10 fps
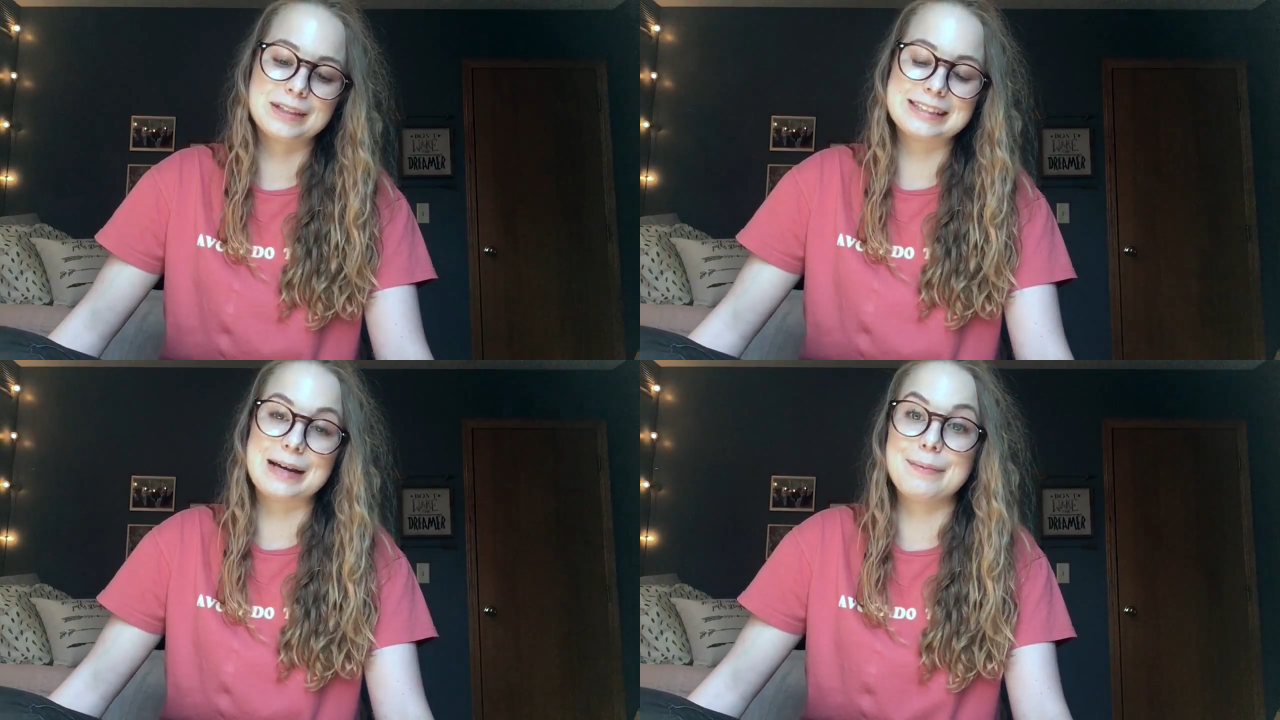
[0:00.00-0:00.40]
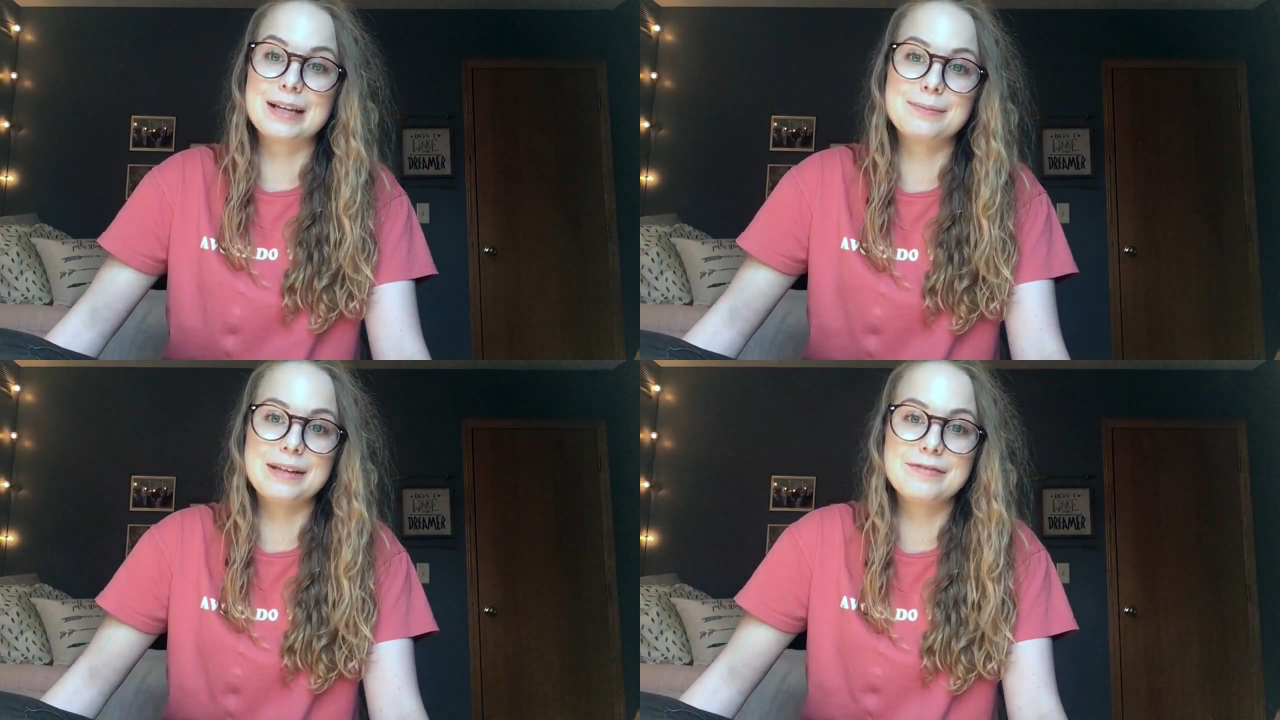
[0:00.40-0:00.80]
because
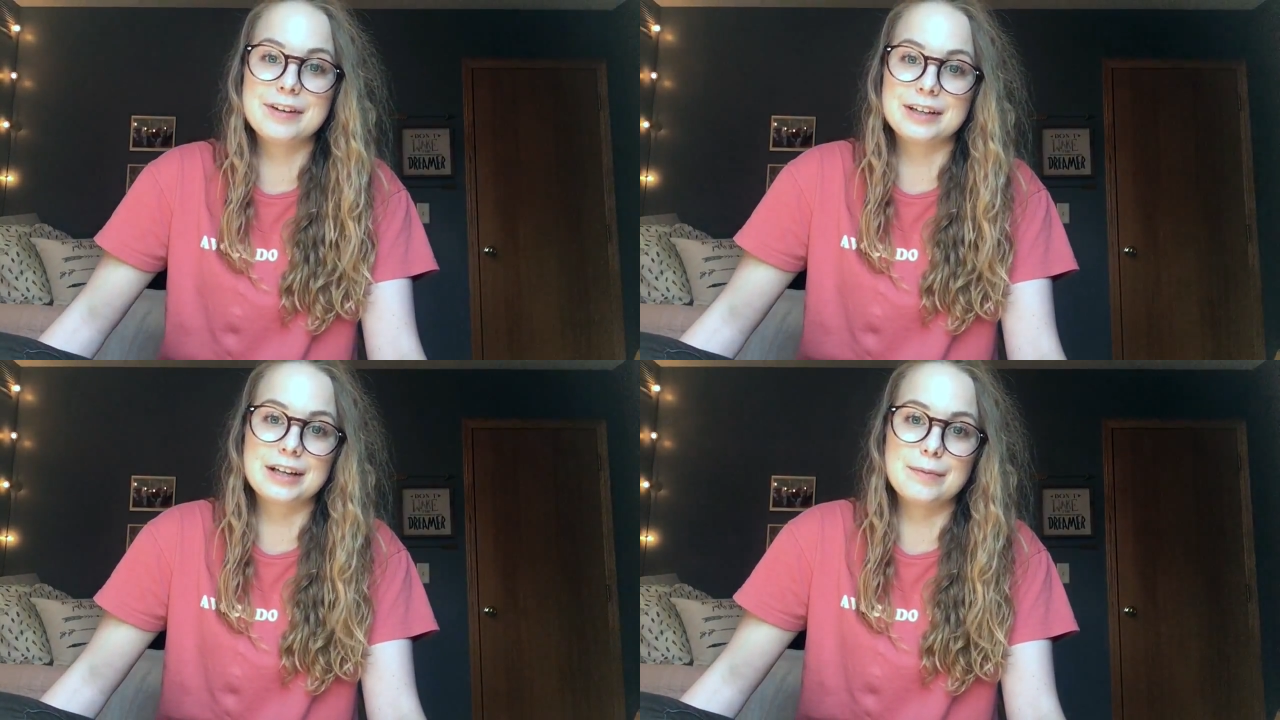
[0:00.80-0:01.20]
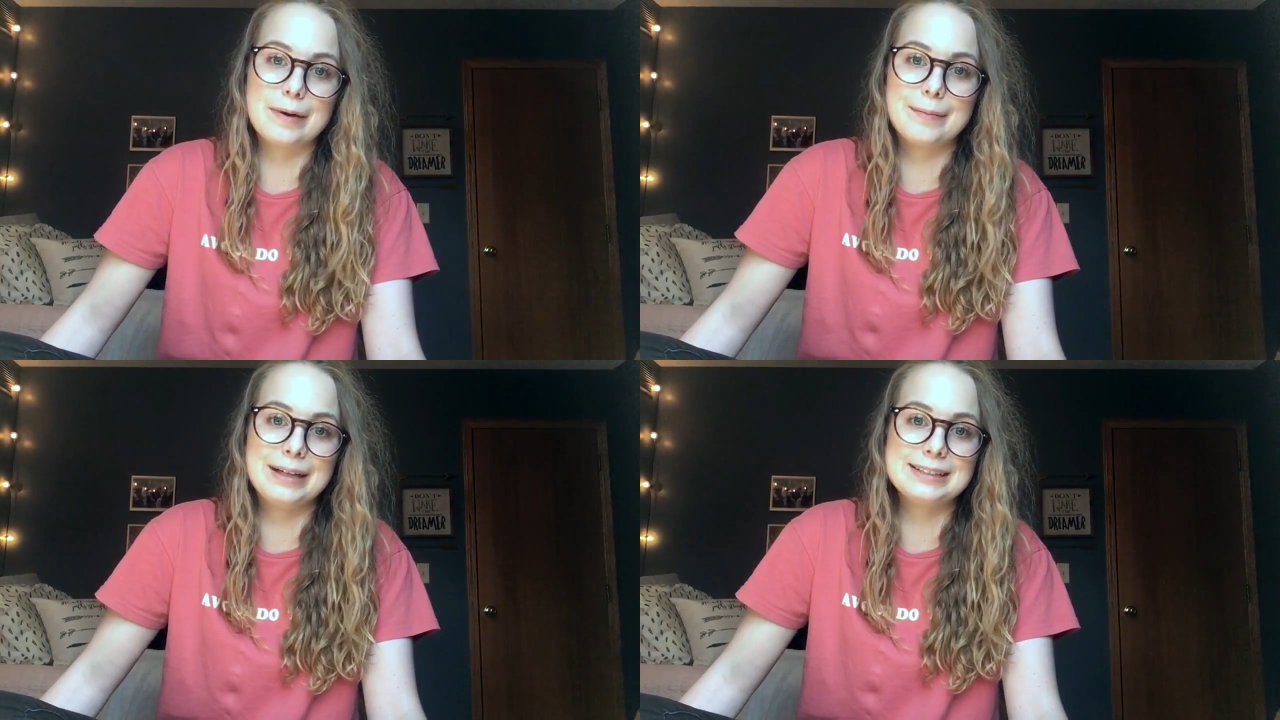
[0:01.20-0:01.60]
that makes me feel good
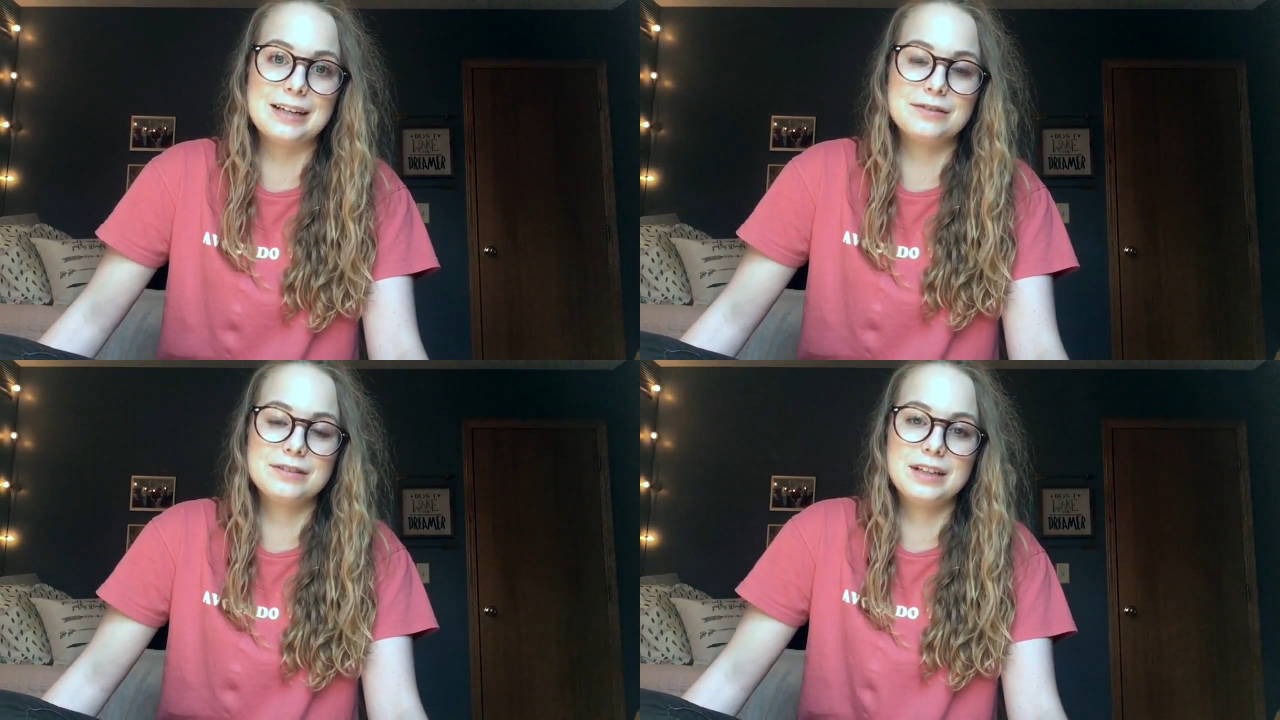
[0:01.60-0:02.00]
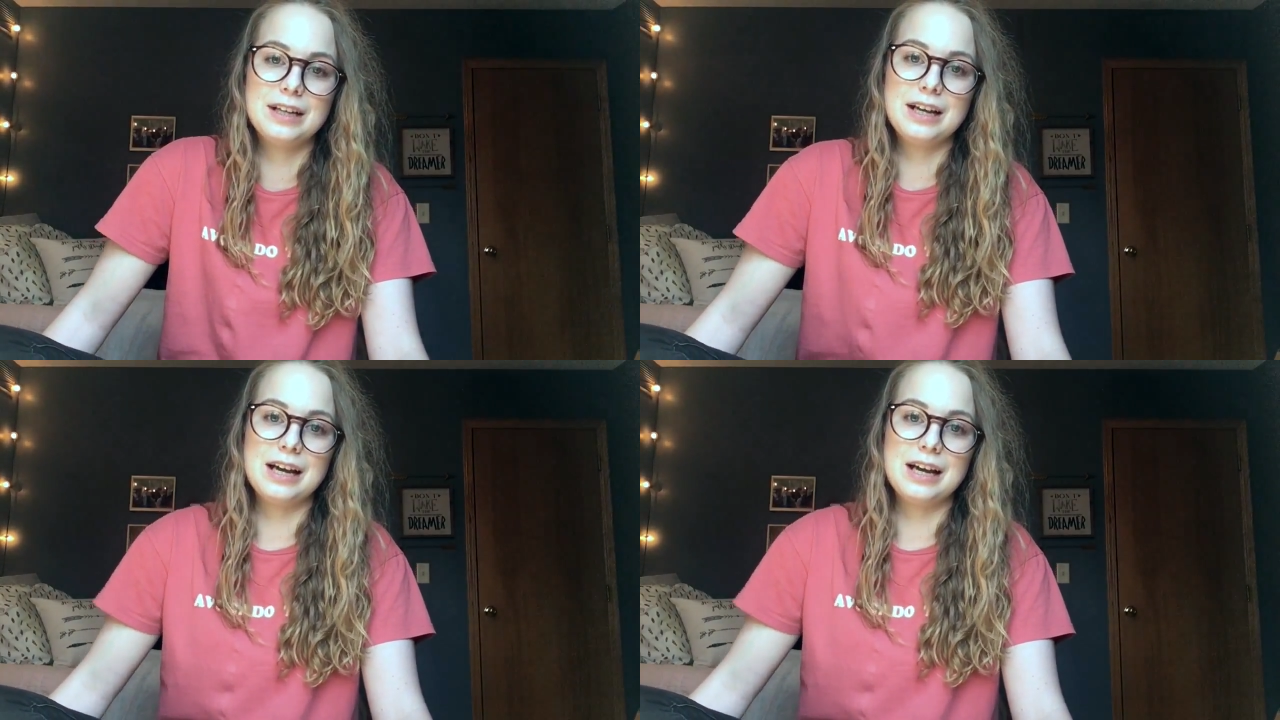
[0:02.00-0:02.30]
about myself.